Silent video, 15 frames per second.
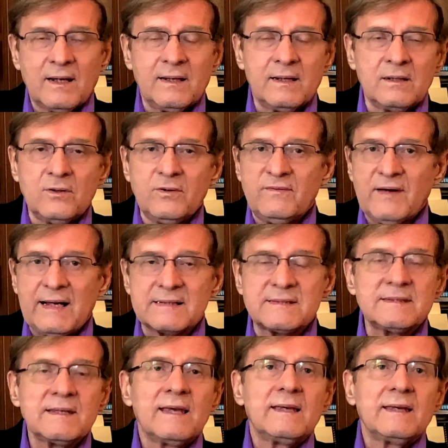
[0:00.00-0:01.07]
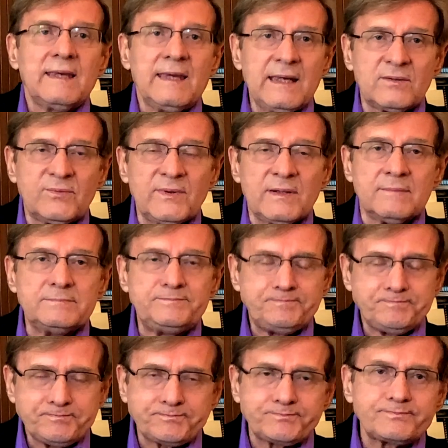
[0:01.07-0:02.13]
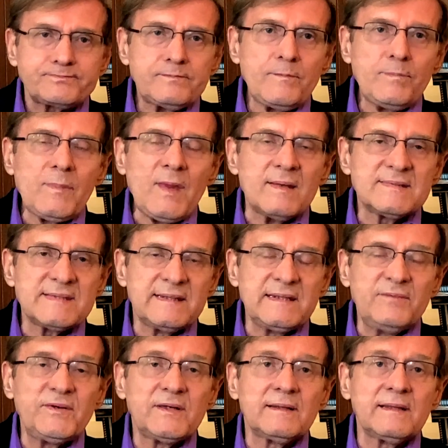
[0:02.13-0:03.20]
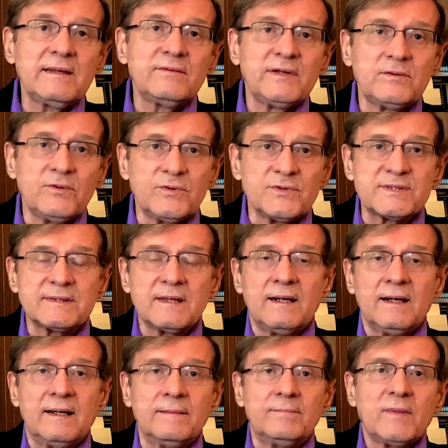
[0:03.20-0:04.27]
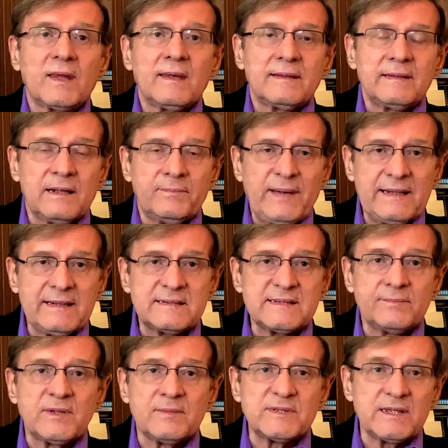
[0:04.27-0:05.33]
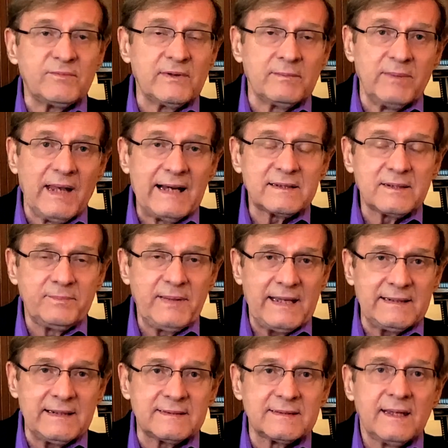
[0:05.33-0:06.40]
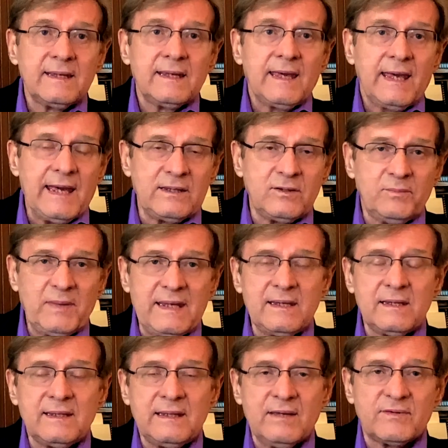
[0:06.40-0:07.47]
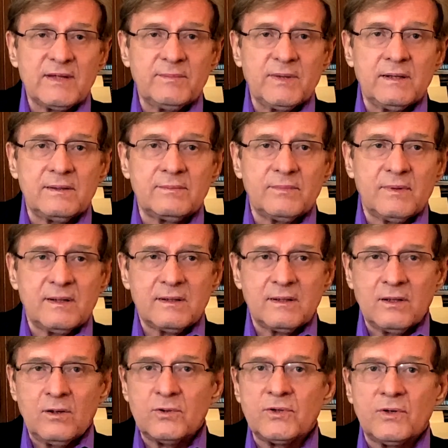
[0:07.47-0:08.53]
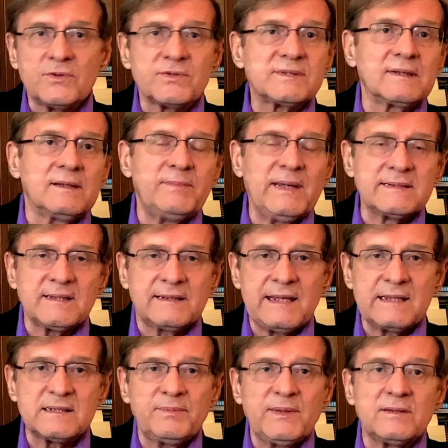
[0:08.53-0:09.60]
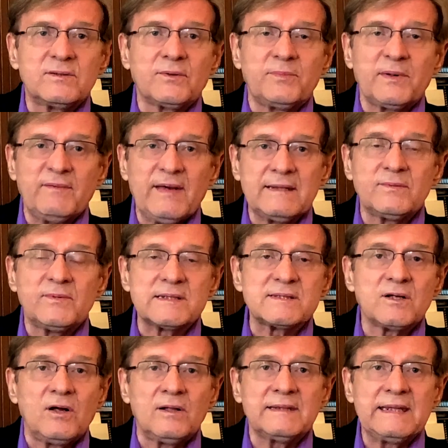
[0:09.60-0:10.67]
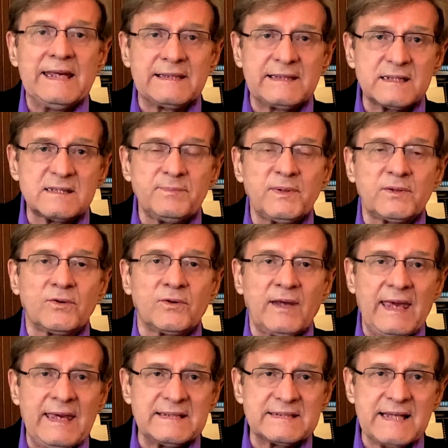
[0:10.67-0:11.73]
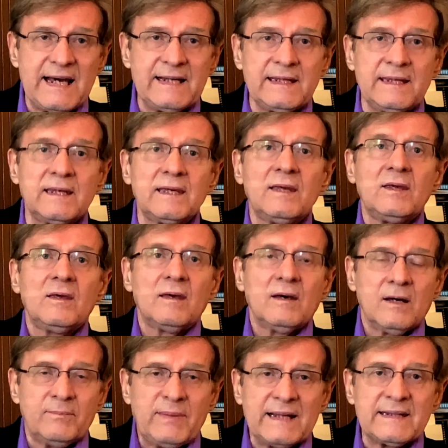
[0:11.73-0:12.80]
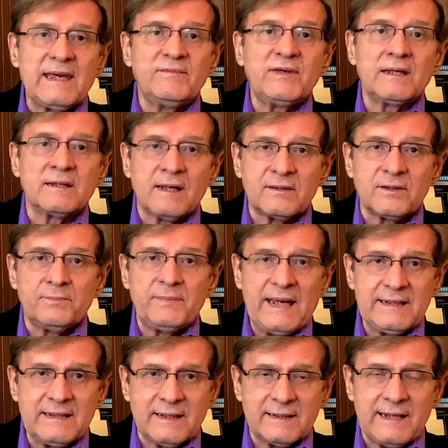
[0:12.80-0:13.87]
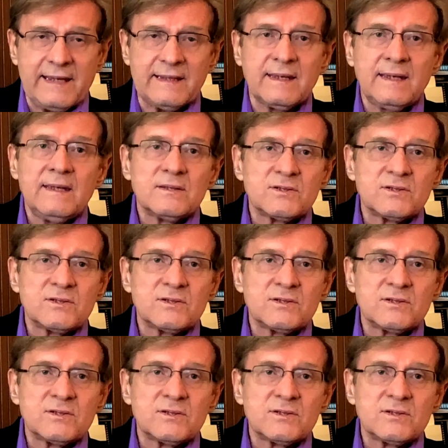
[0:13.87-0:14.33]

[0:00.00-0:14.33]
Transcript: Luvox, it will significantly reduce uh, their panic symptoms. It will block the panics, and you may give them a, a low dose of benzodiazepine to prevent what's called the anticipatory anxiety about having another panic attack.